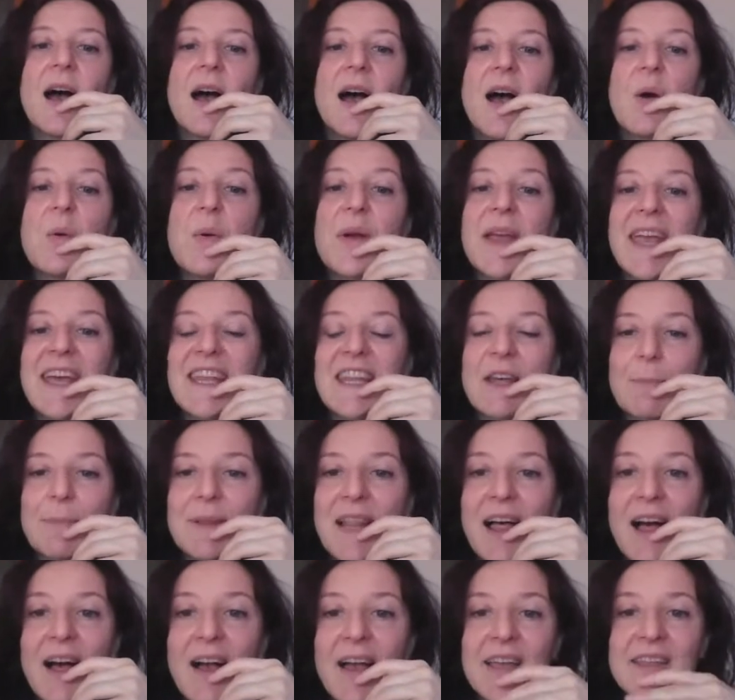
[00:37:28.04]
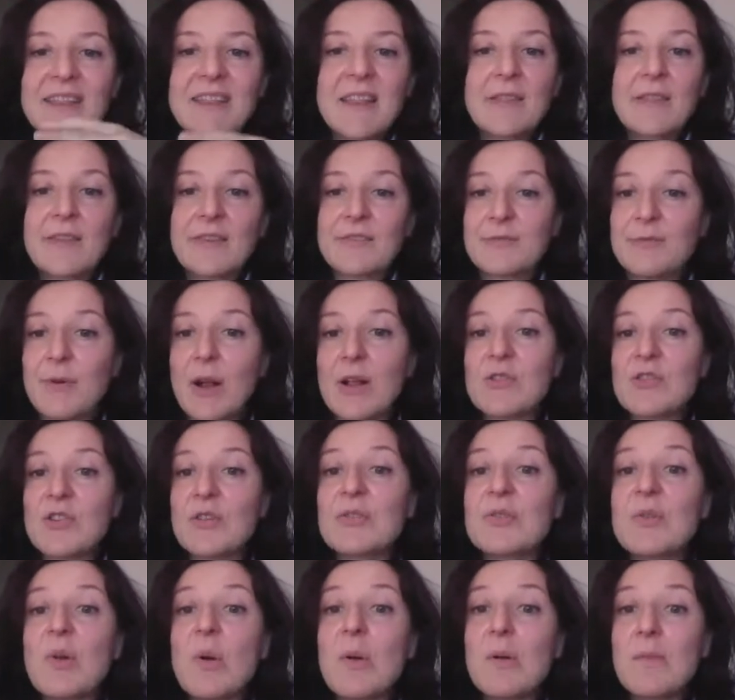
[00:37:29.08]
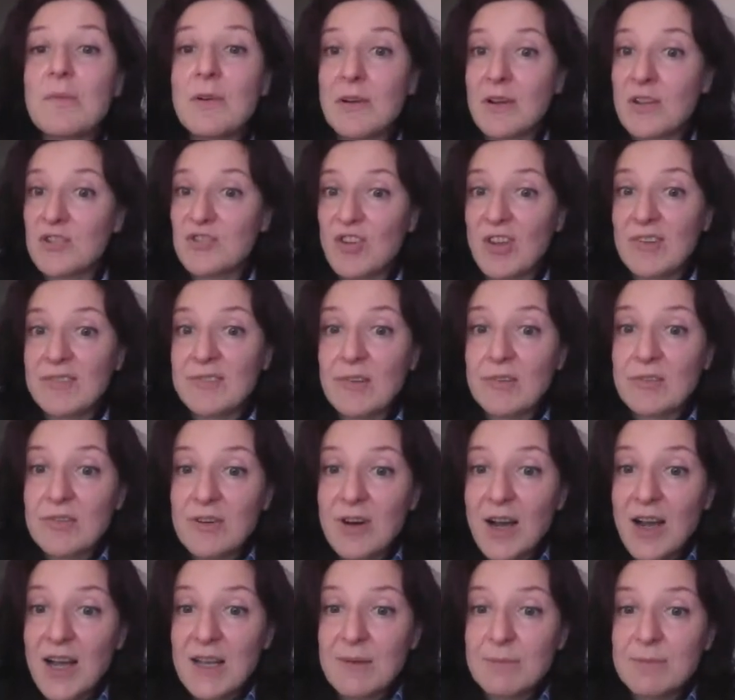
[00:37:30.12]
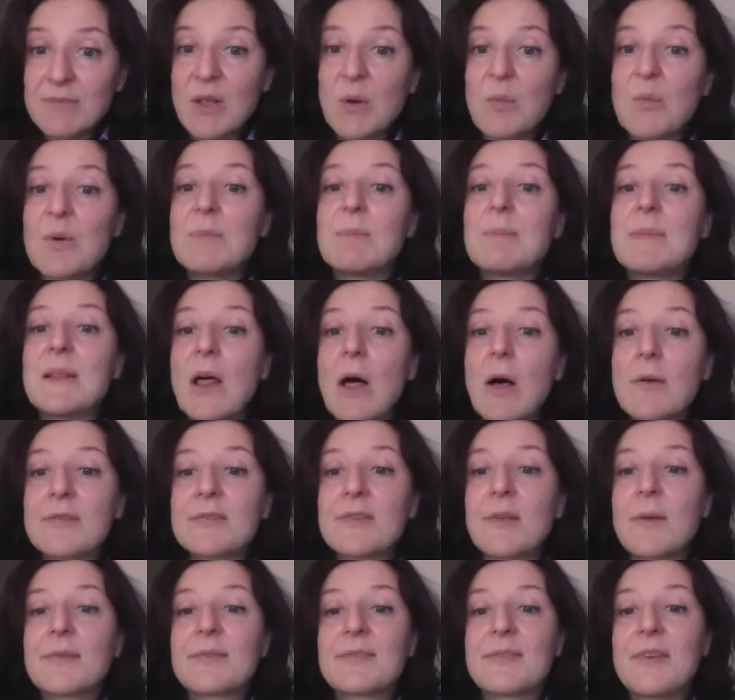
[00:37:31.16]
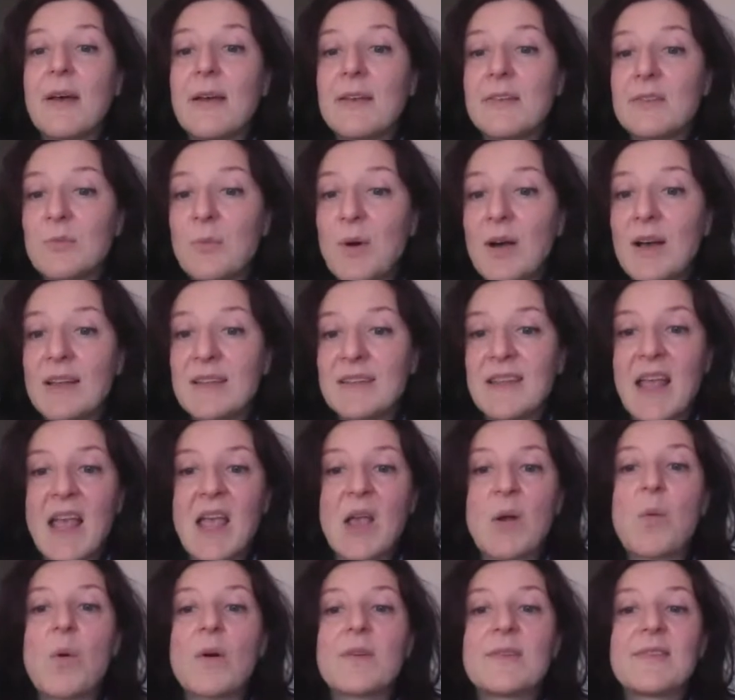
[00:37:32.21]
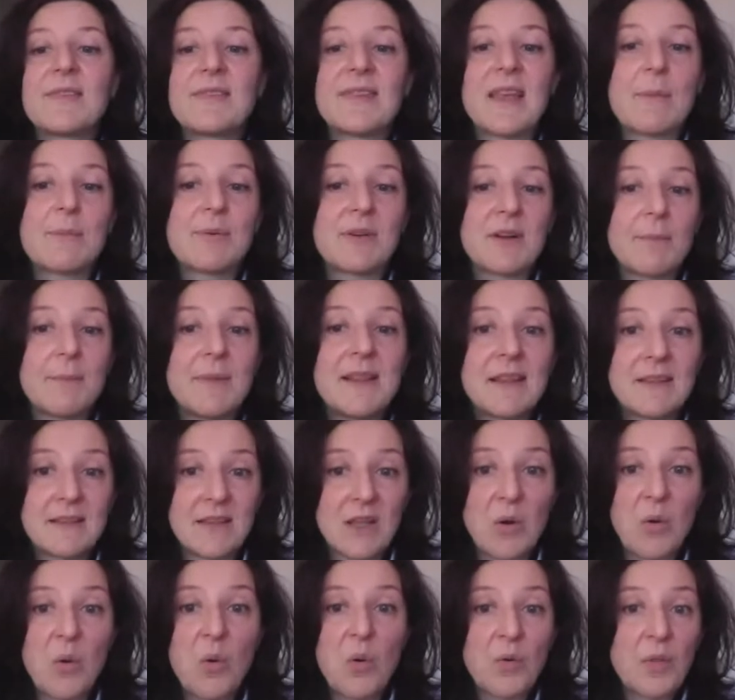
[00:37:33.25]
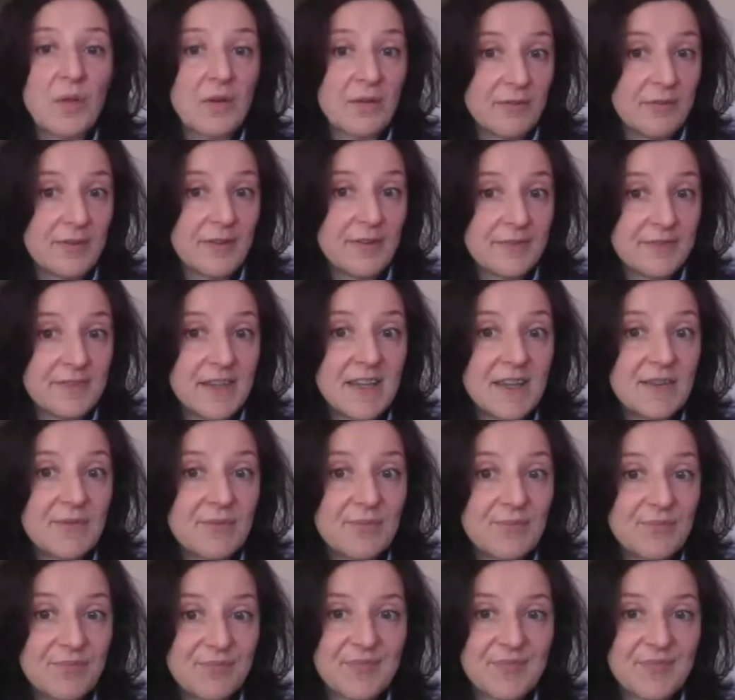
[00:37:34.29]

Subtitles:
We can apply the structure solver just described with blocks of size 1 and quasi-separability order 50.